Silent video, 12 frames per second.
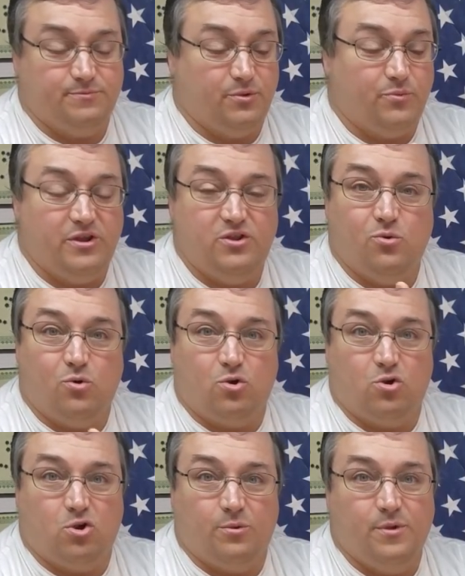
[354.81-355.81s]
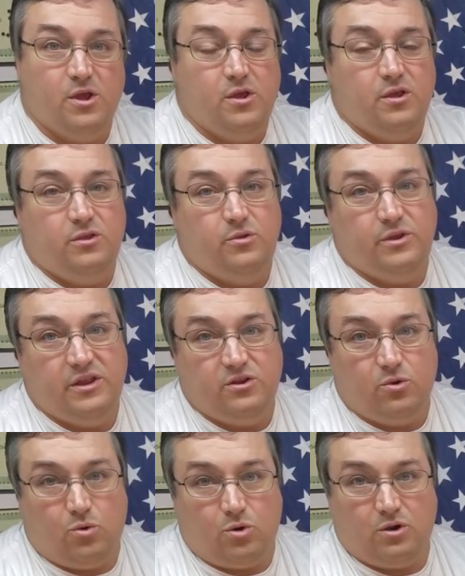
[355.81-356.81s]
But when you order them, you need to
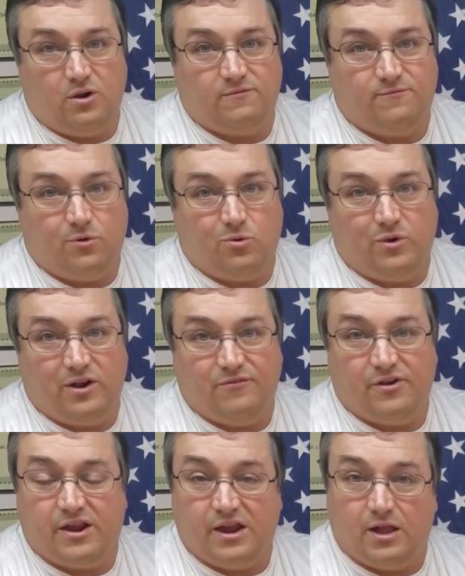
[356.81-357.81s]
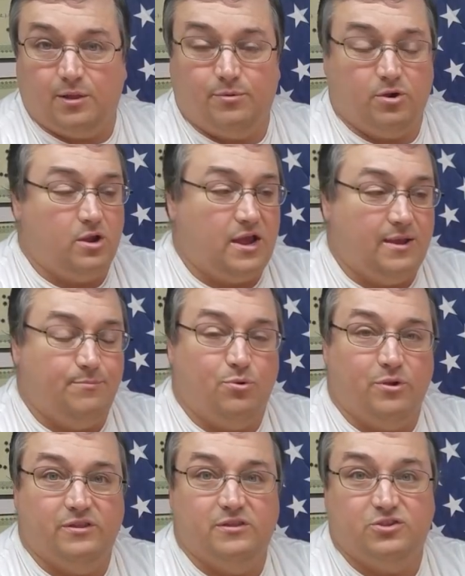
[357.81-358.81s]
order it for whatever caliber or high
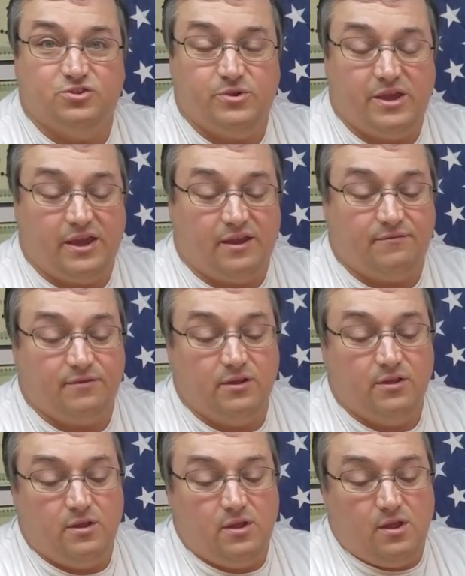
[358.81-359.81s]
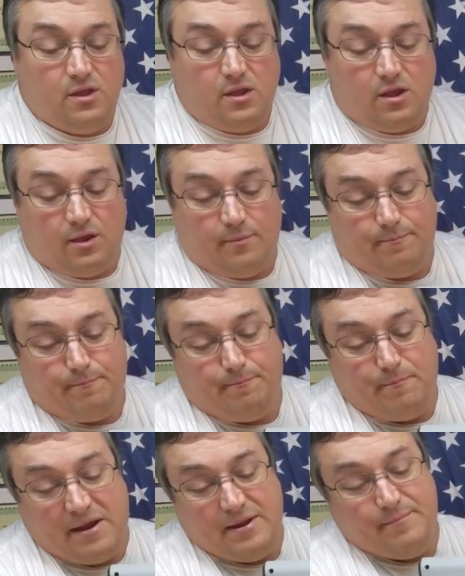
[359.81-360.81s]
point that you have.
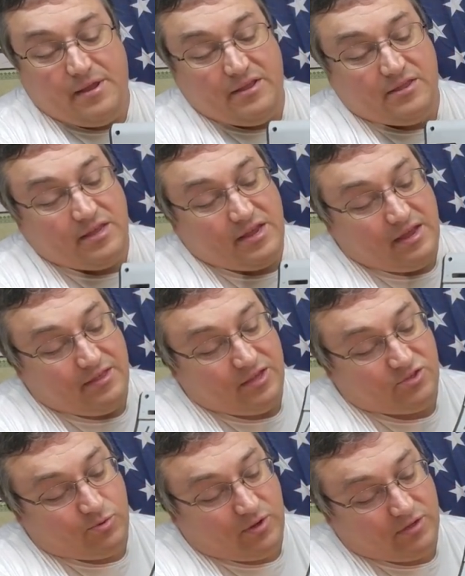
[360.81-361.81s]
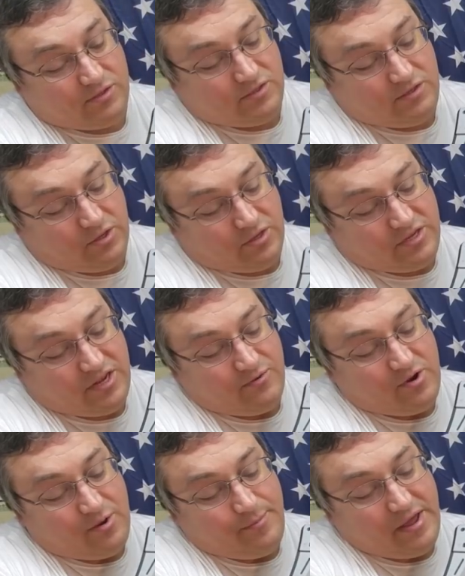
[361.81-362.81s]
My main thing on this was, the
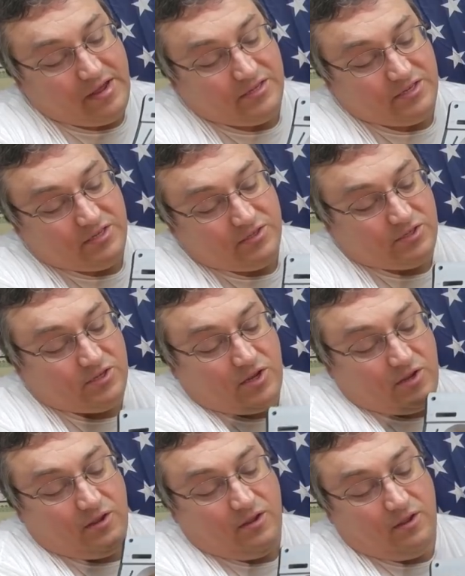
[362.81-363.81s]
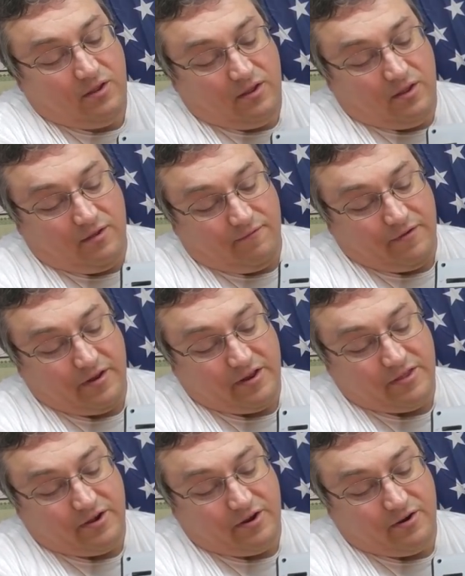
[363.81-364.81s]
10-round magazines fit
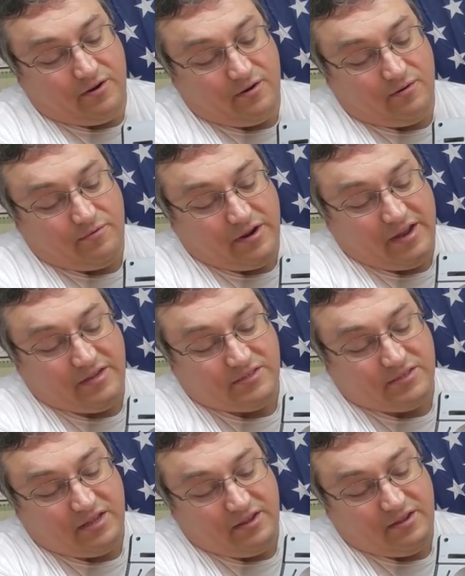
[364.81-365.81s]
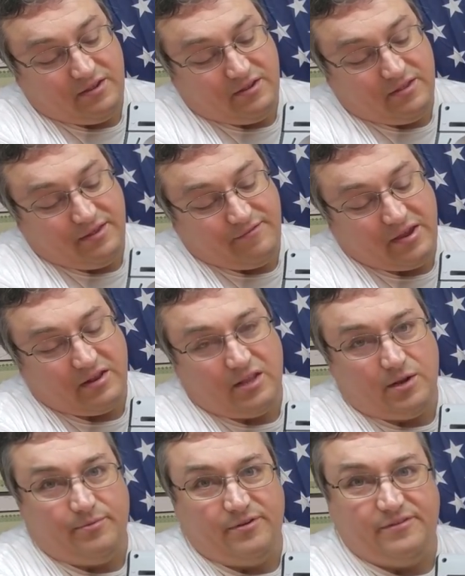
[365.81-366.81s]
in there nice. They've got a
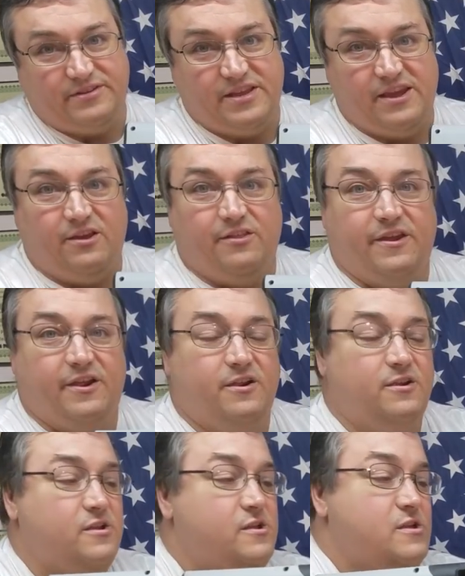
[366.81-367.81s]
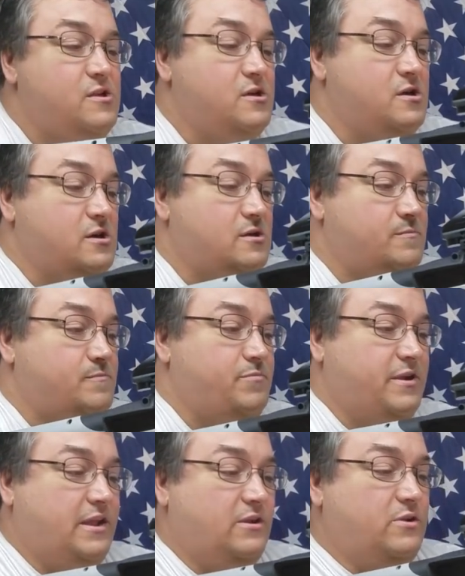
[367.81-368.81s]
little bit of a tail there,
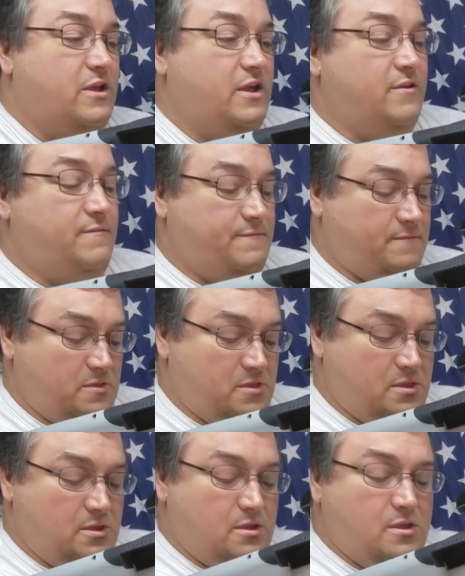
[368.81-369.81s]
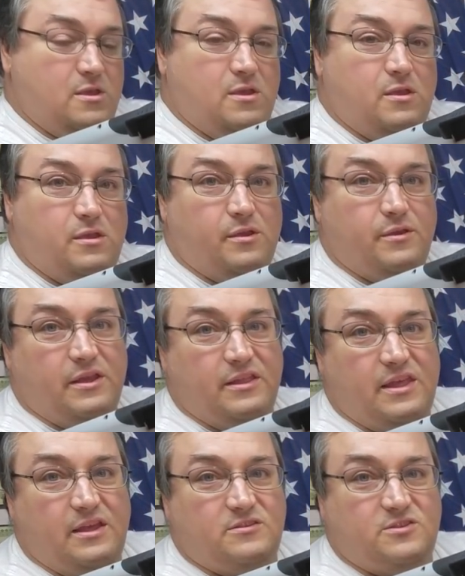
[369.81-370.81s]
but I don't have, and
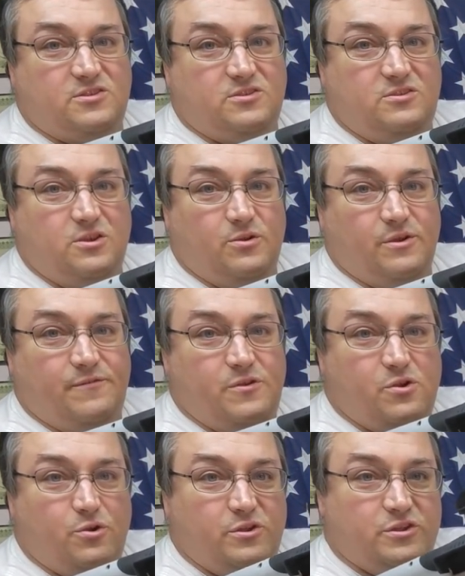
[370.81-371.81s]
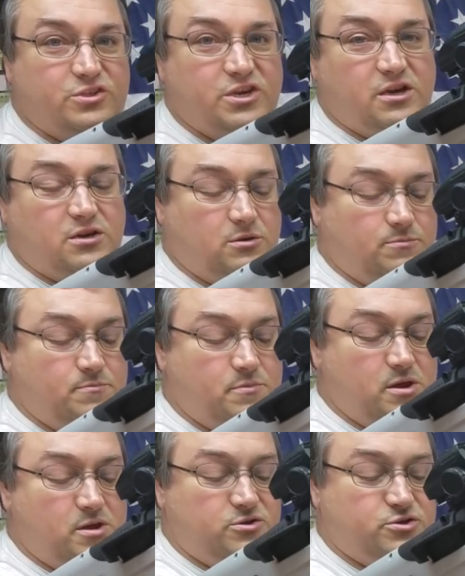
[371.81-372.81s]
that's, if you go to eject them,
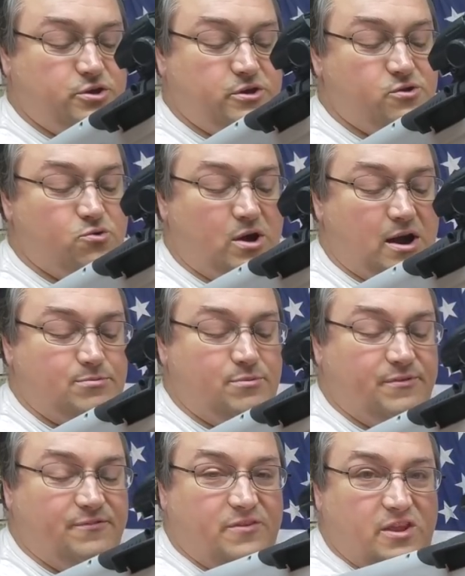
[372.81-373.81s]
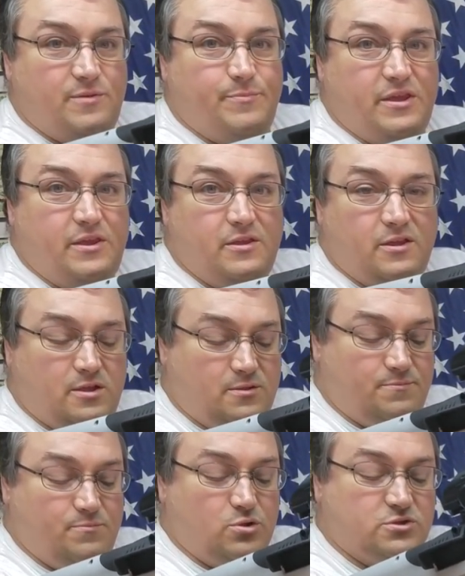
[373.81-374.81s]
so you can grab them if need be.
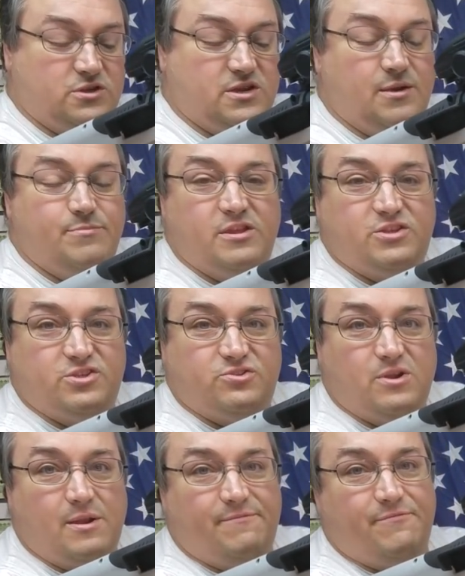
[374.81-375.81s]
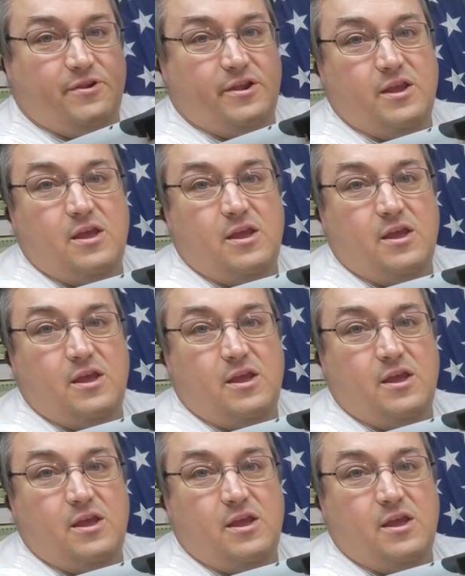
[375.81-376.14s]
Most of the time they just drop free.